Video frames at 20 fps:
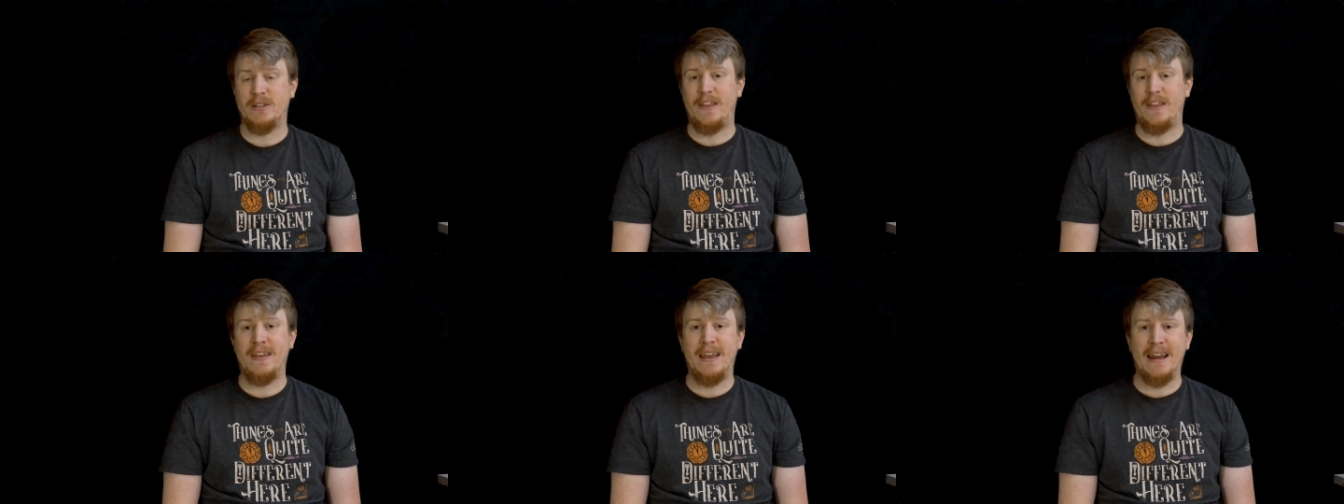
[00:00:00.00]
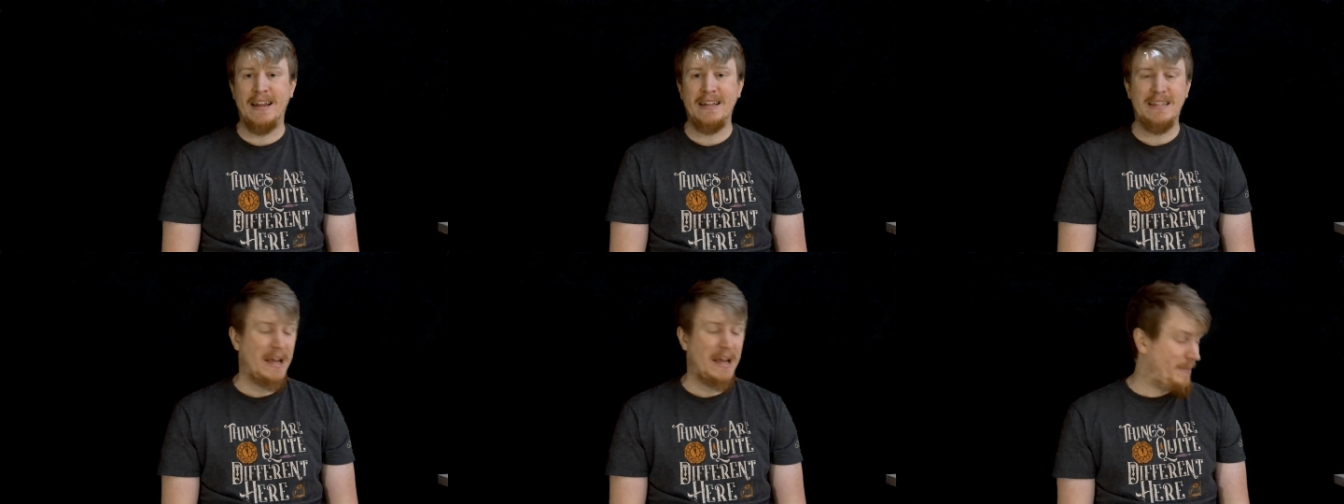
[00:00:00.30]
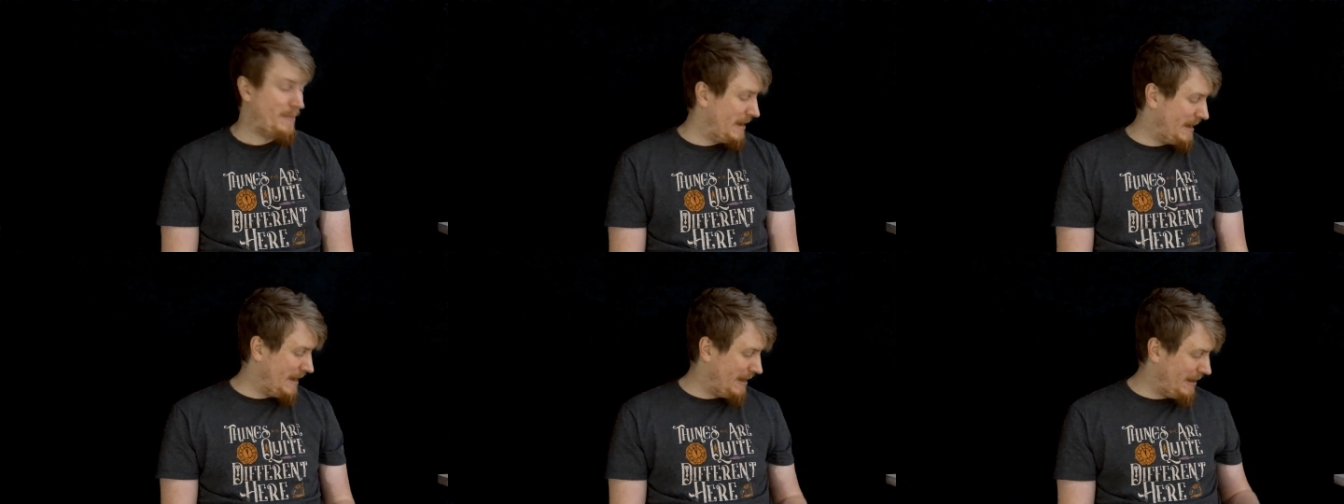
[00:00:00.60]
I think
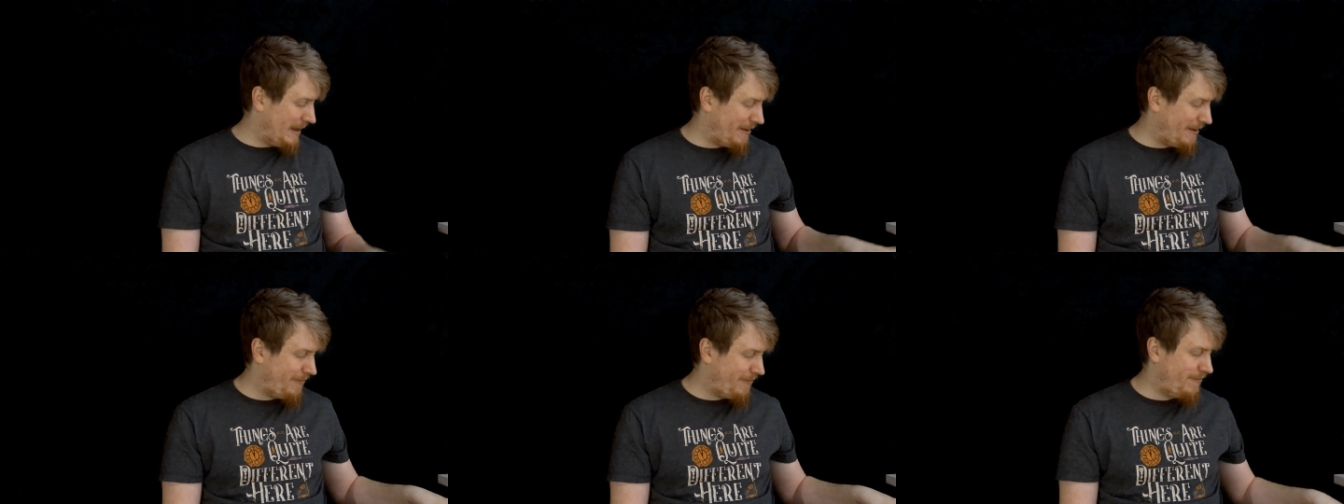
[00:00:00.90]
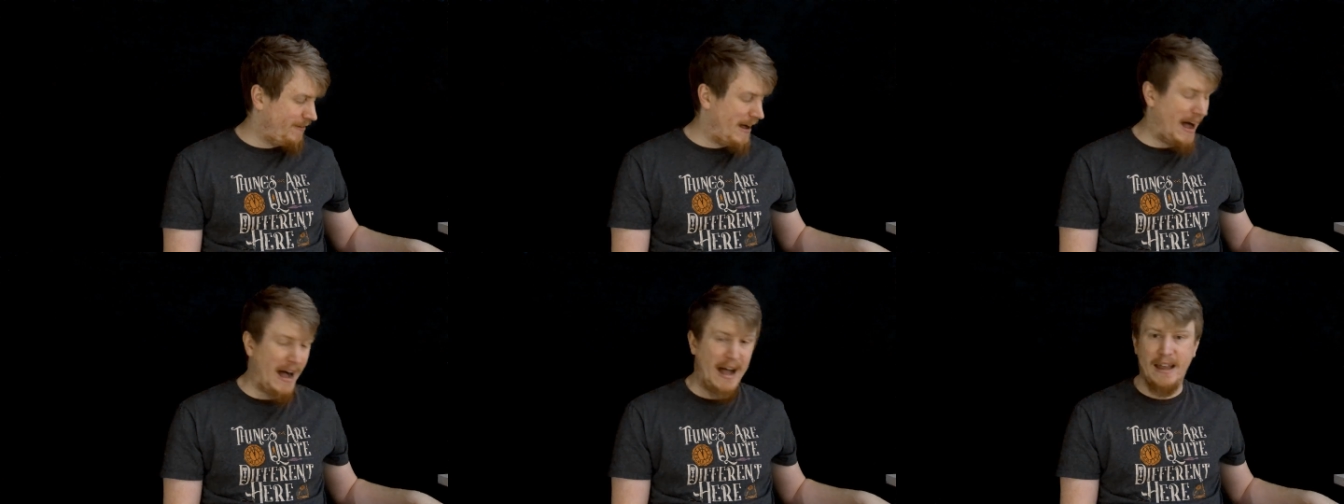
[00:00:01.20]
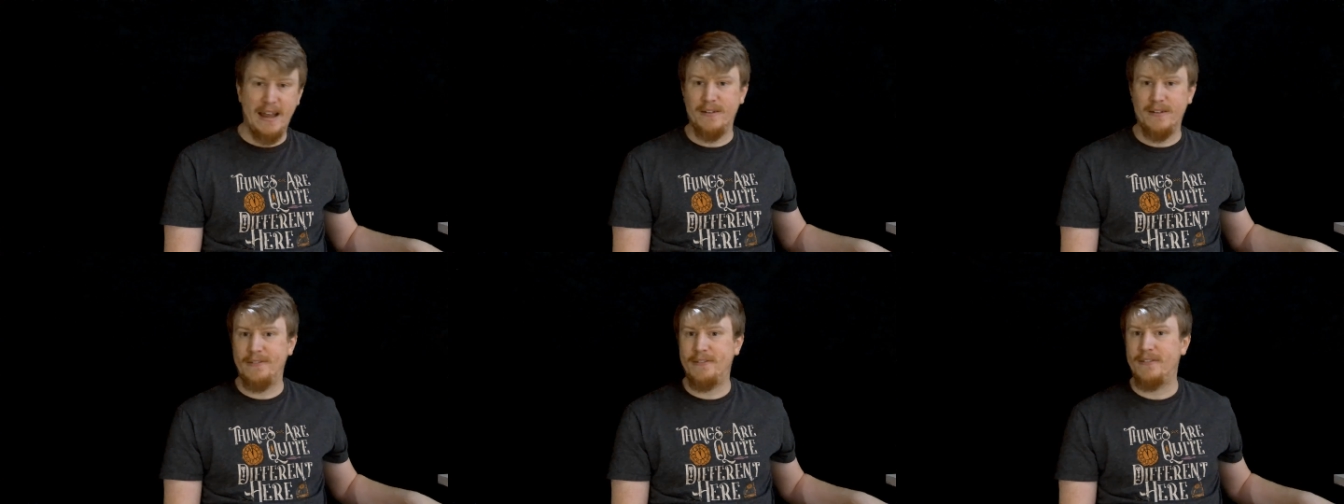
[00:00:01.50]
anytime I get like
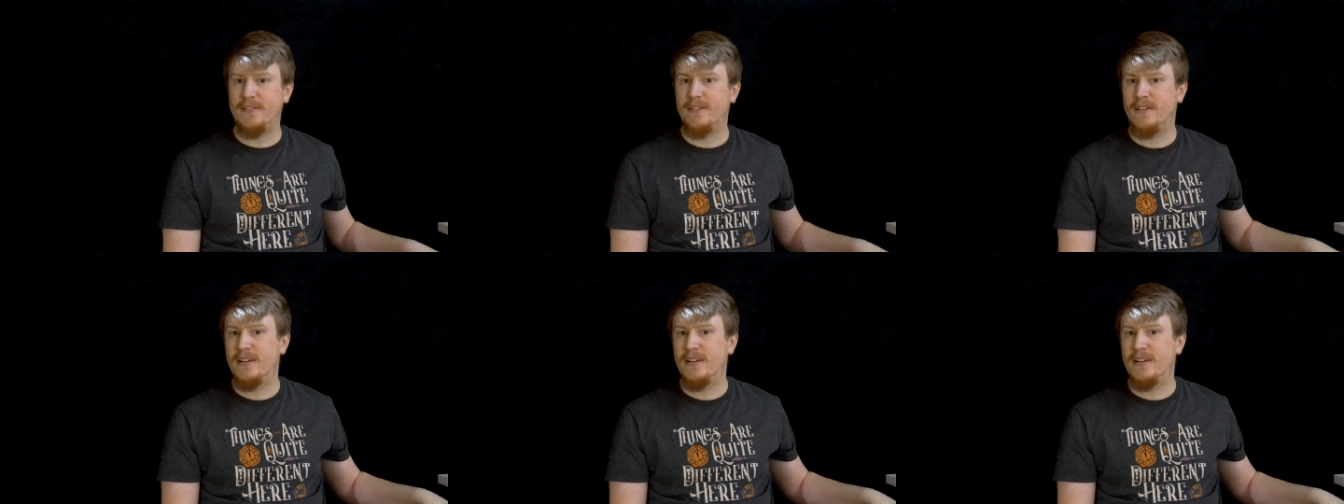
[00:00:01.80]
five